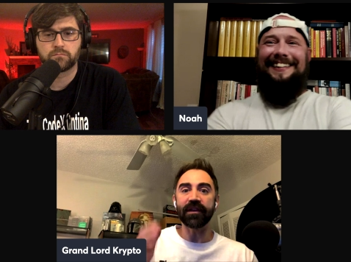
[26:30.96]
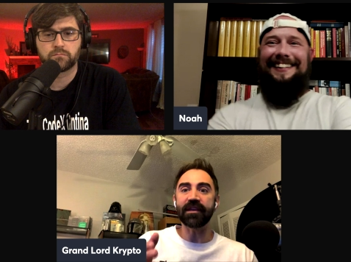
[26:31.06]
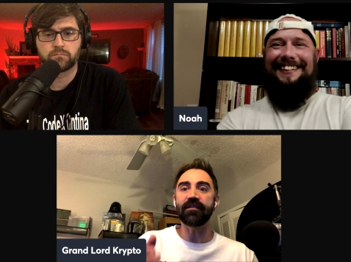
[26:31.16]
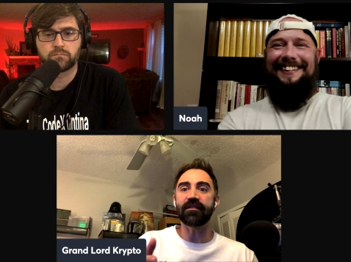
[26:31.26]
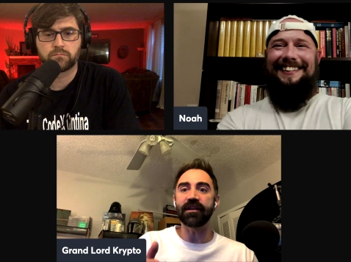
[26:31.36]
Speaker 1: of the
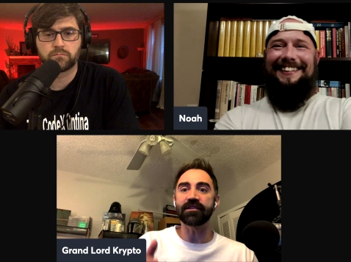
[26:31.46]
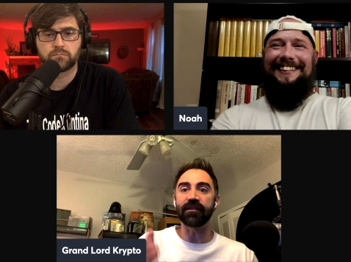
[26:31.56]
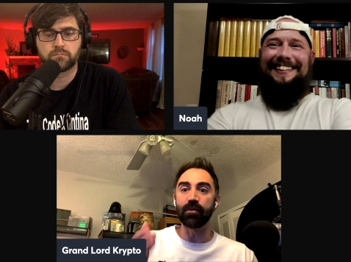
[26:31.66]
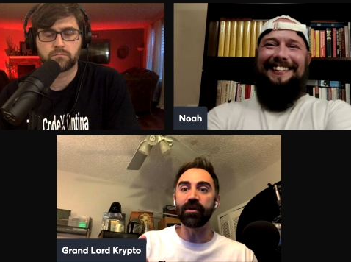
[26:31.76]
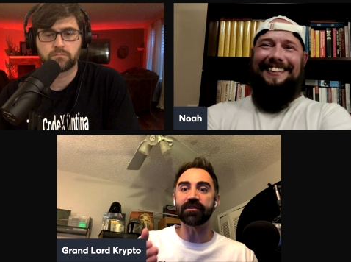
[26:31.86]
key
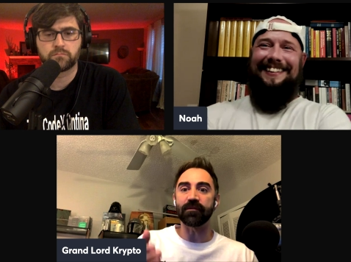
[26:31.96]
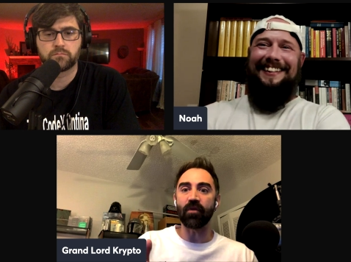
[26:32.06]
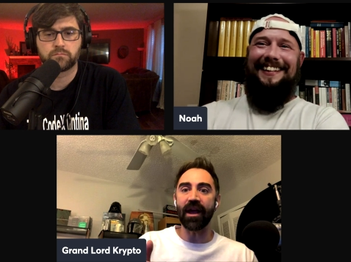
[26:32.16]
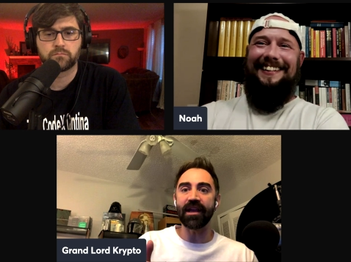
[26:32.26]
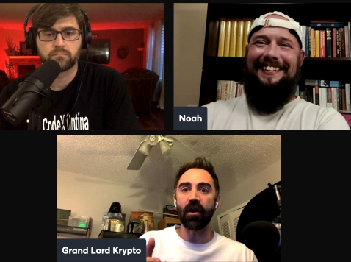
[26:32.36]
things of
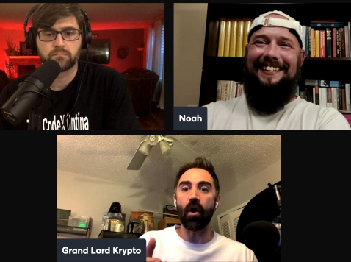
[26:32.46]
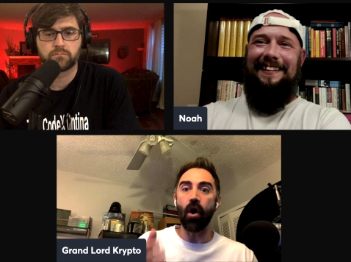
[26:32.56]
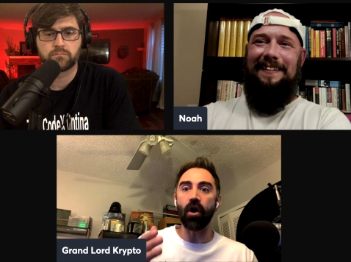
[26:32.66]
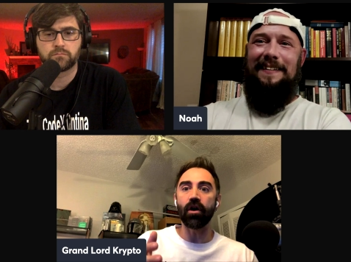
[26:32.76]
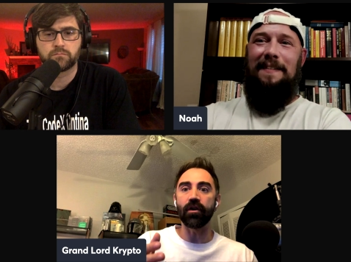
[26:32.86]
Buddhism, right?
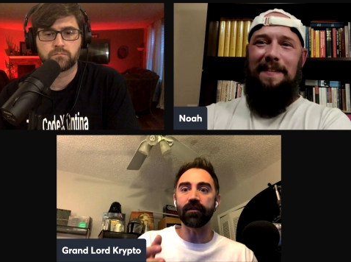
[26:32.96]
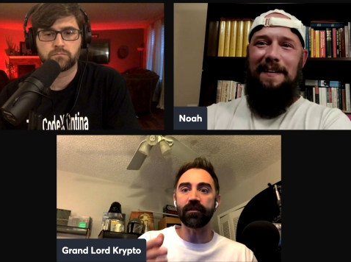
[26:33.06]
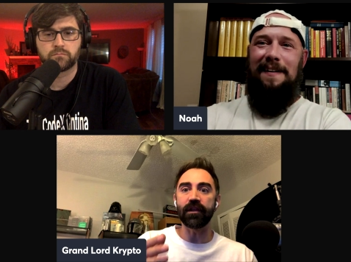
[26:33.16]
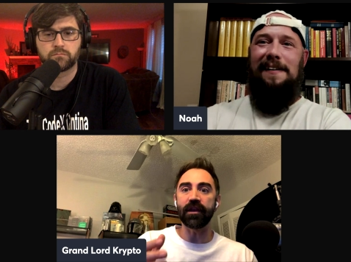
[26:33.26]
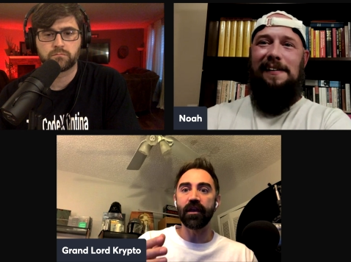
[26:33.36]

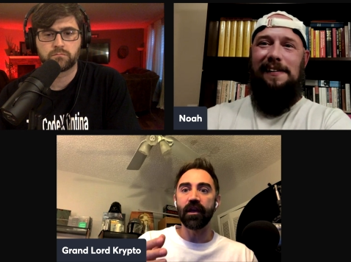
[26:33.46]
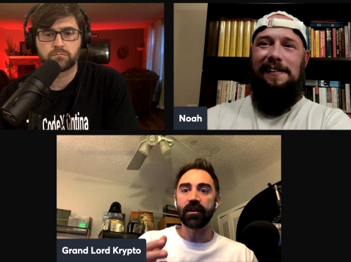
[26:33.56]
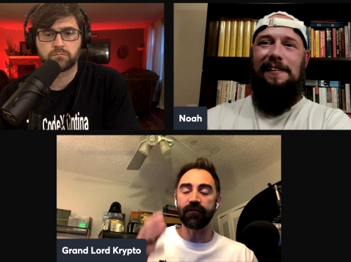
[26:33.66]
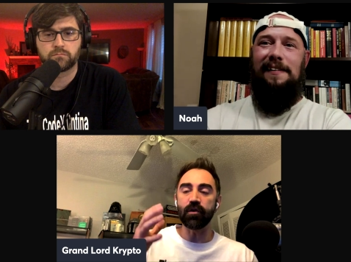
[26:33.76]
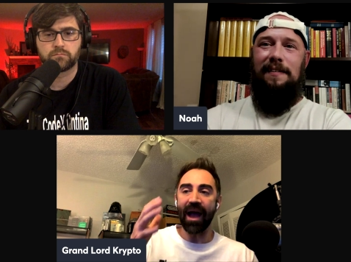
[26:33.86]
Are that
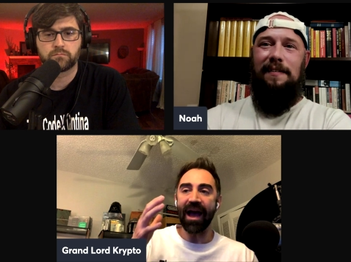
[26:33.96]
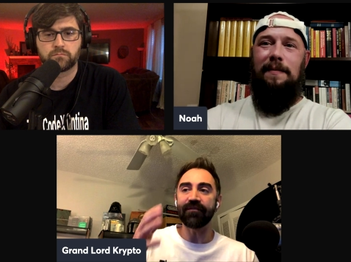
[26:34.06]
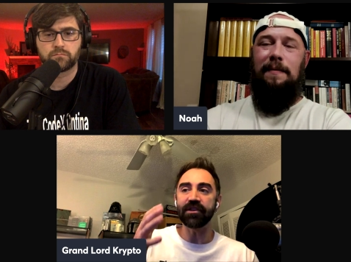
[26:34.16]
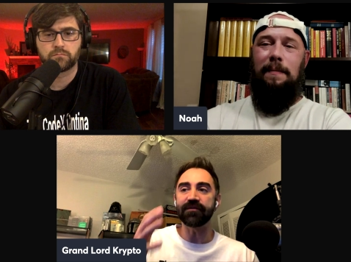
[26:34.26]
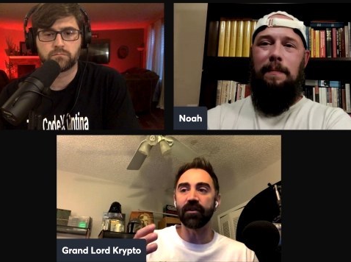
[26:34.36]
if you
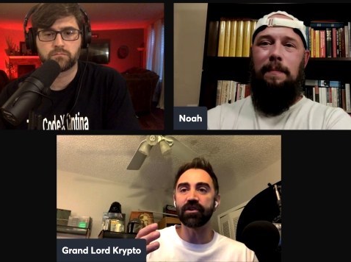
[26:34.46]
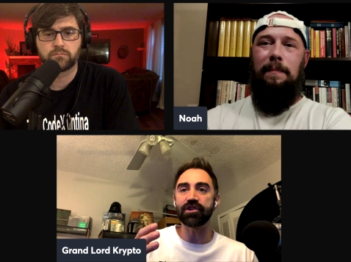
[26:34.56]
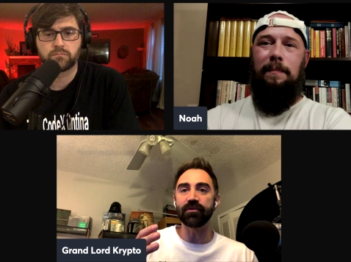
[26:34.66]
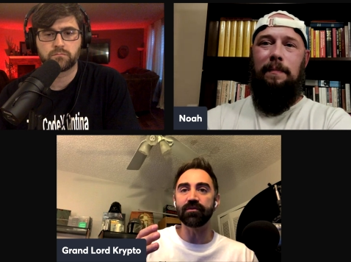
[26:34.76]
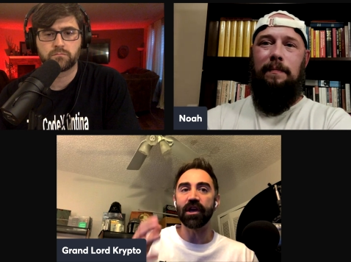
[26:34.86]
have these
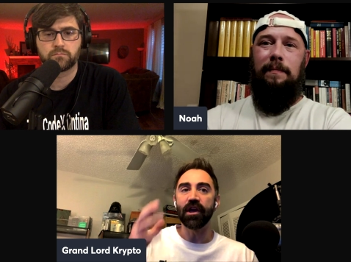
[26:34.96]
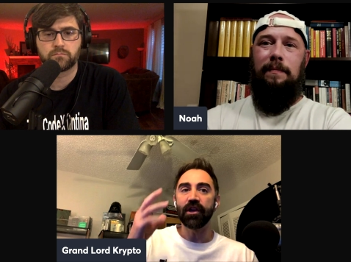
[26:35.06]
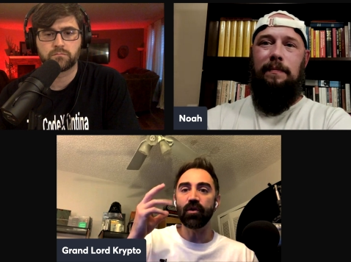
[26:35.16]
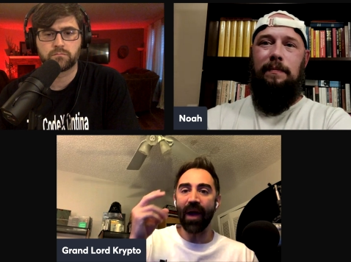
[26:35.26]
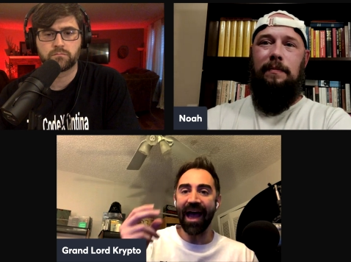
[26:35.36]
virtues,
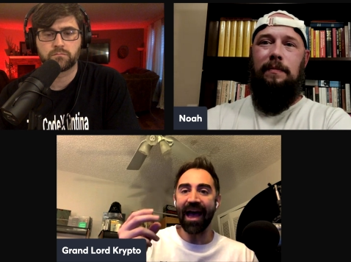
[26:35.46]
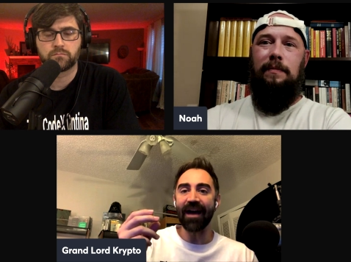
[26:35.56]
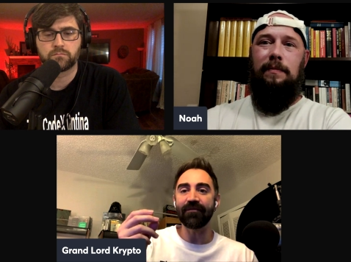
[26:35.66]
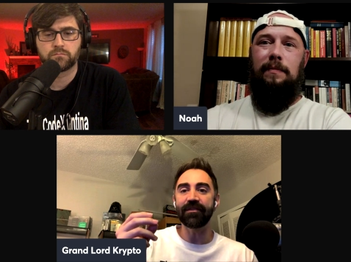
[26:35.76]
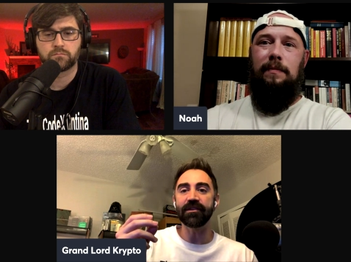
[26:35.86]
you
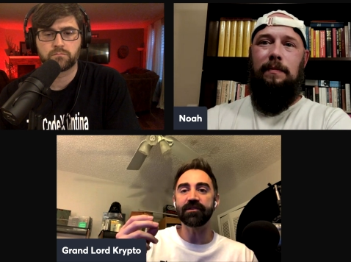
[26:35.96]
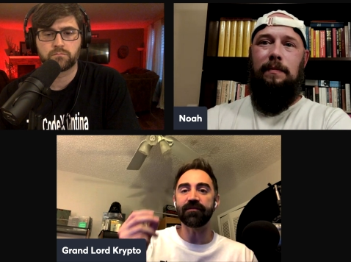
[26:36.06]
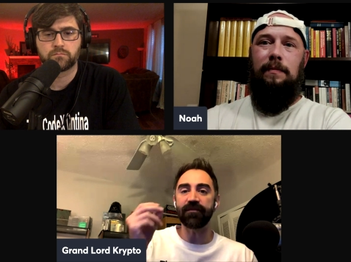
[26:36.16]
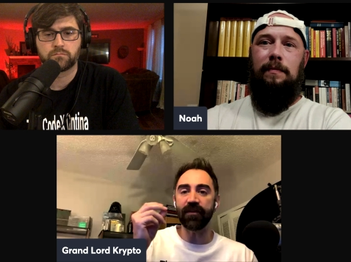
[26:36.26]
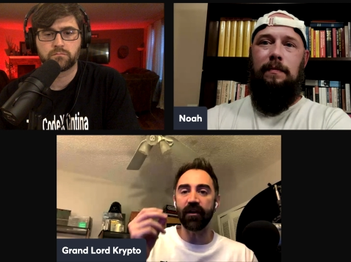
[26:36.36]
have
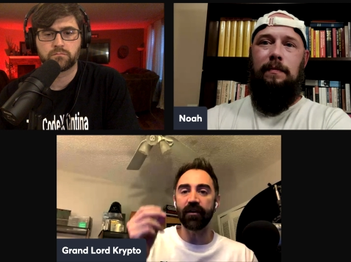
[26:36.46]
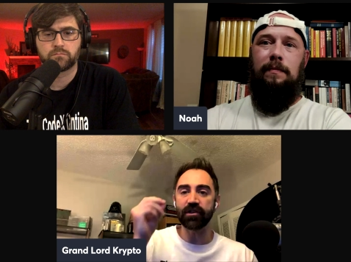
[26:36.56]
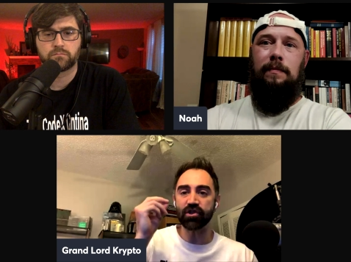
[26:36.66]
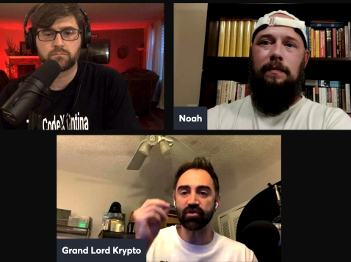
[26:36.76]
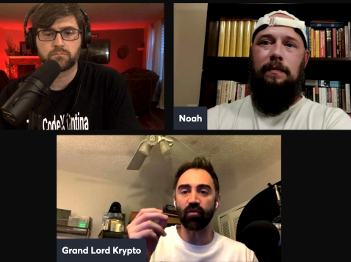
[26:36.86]
these
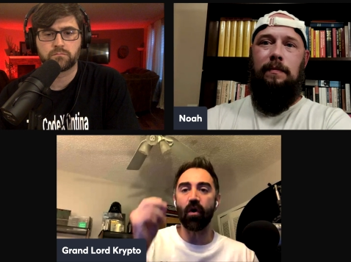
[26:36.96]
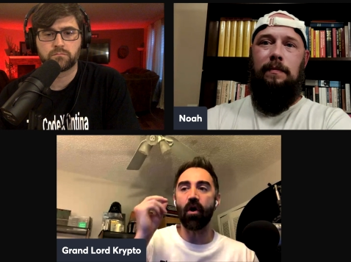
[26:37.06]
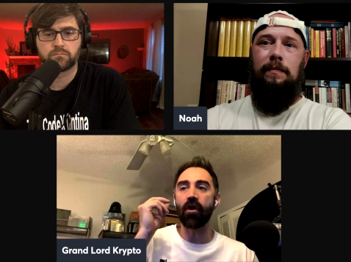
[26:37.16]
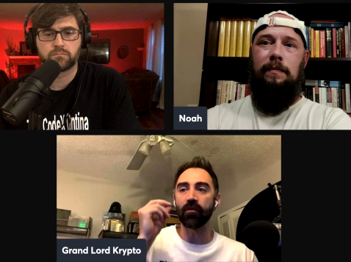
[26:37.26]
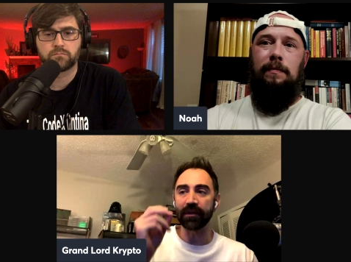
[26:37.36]
very
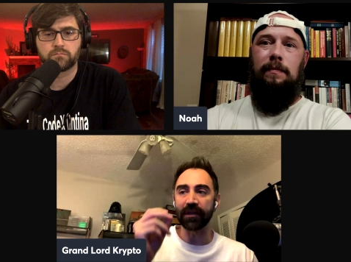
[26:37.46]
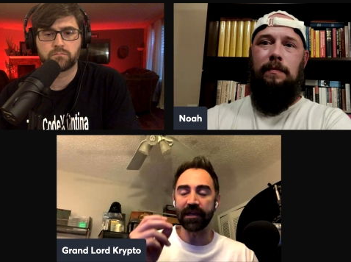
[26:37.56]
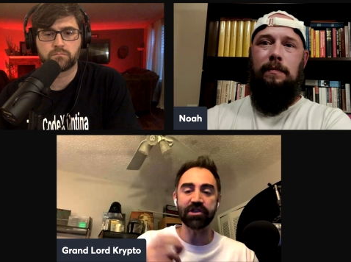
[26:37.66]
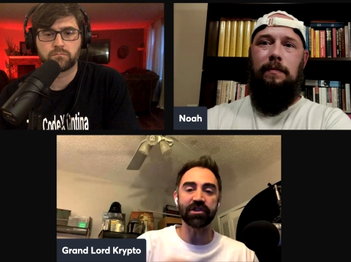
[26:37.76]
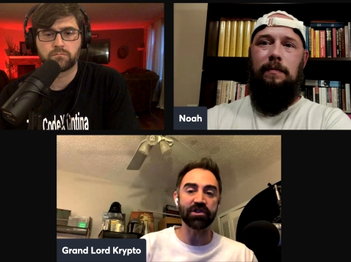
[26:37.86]
strong
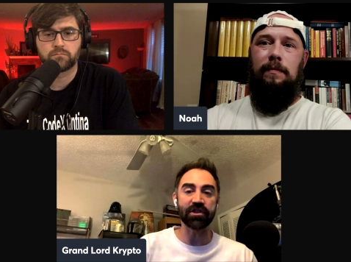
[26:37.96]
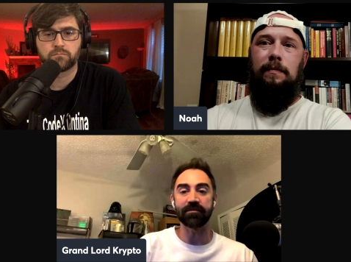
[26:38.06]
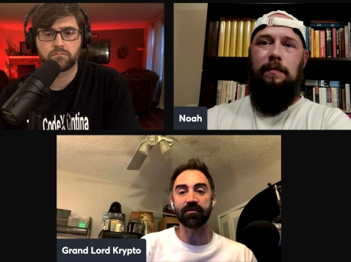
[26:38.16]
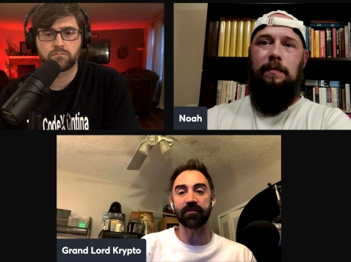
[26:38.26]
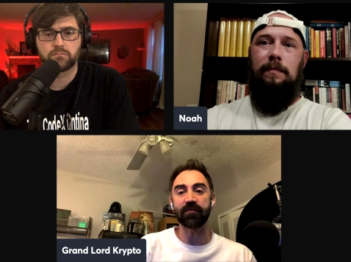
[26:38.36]

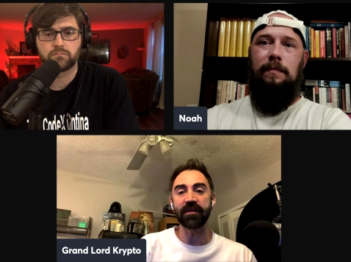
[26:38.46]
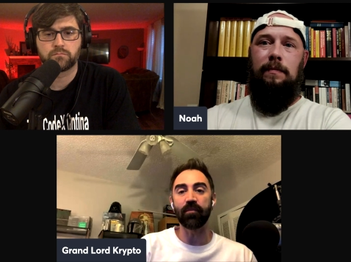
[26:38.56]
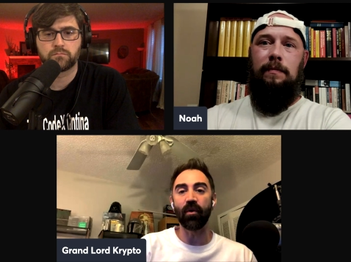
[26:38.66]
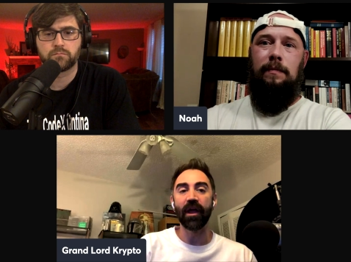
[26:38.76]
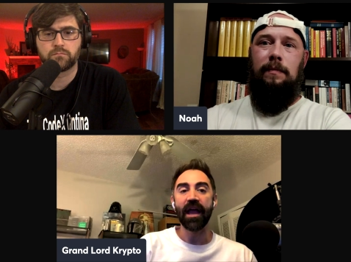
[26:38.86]
relationships with
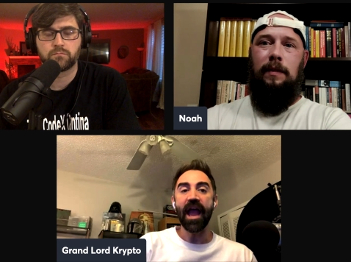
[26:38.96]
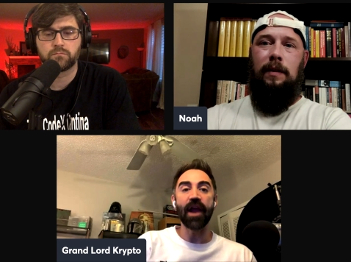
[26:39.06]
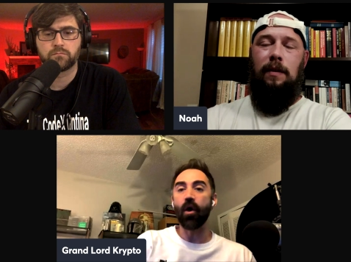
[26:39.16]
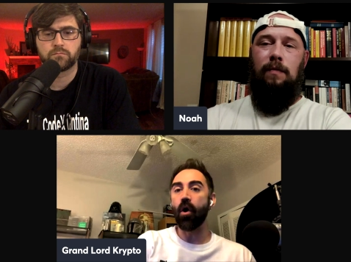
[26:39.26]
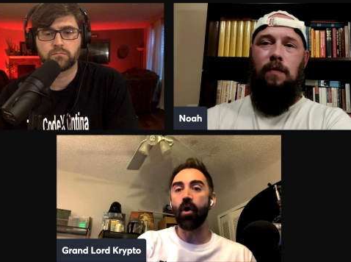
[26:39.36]
people.
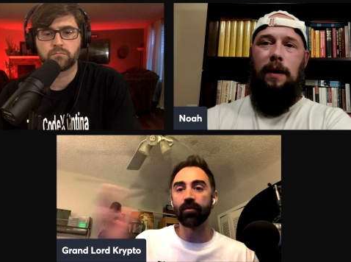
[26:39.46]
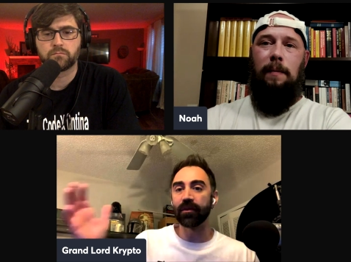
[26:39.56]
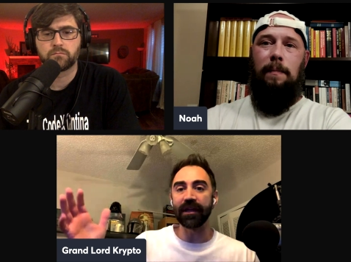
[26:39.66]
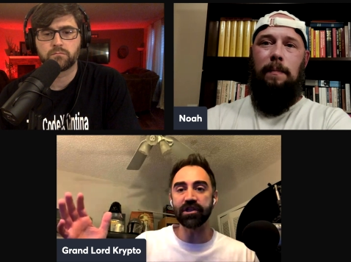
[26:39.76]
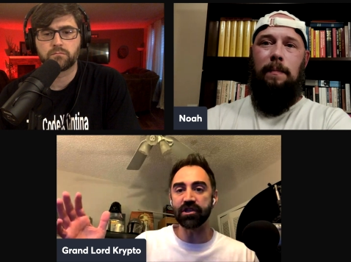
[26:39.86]
And all the
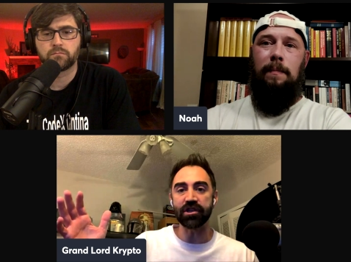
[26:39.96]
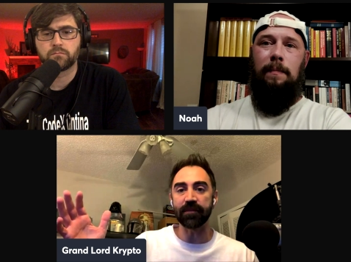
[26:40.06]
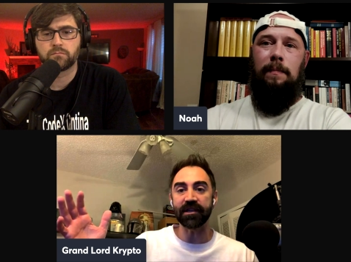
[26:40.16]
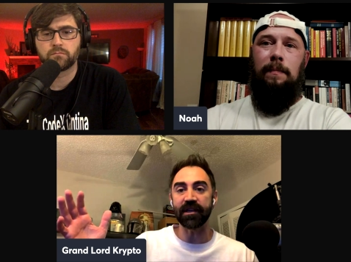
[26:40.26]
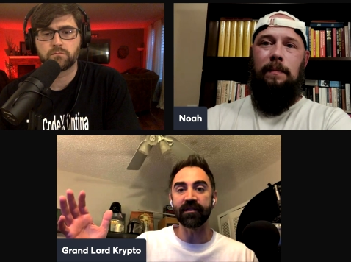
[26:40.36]

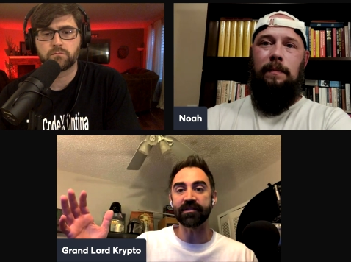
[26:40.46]
relationships in